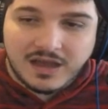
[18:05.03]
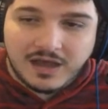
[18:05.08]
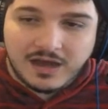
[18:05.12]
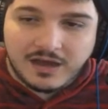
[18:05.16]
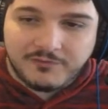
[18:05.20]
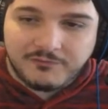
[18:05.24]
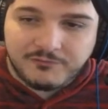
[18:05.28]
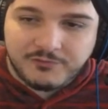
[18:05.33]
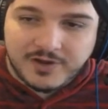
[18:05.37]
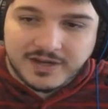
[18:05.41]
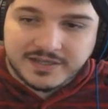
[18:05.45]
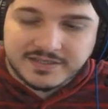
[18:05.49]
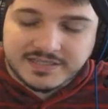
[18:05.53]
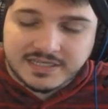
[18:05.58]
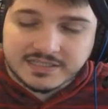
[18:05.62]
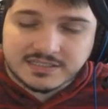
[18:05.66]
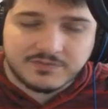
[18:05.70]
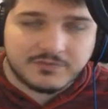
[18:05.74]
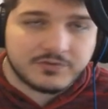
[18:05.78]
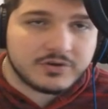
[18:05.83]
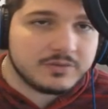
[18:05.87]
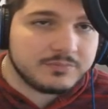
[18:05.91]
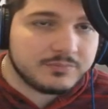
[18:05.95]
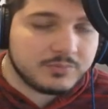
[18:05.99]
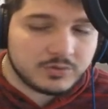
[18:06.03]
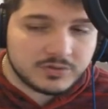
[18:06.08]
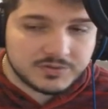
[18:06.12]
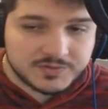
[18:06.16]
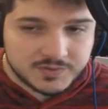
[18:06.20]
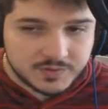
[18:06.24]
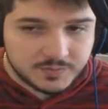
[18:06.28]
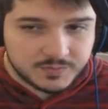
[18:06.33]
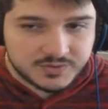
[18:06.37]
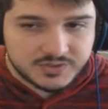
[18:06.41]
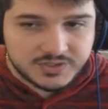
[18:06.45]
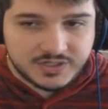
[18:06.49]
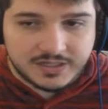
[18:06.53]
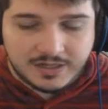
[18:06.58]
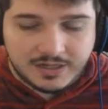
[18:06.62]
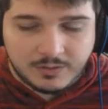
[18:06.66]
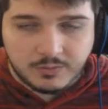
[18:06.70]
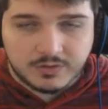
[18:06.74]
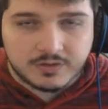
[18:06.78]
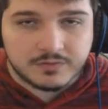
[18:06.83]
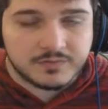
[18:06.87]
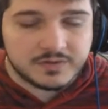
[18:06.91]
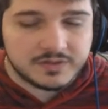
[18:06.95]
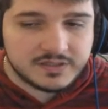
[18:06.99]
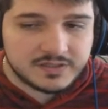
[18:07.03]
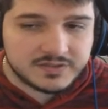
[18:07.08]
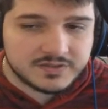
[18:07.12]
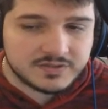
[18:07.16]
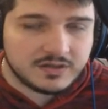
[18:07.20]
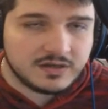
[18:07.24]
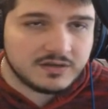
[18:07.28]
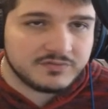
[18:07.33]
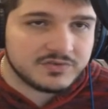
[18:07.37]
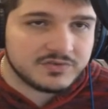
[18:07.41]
Franks has a very important super chat, and I want to read this off.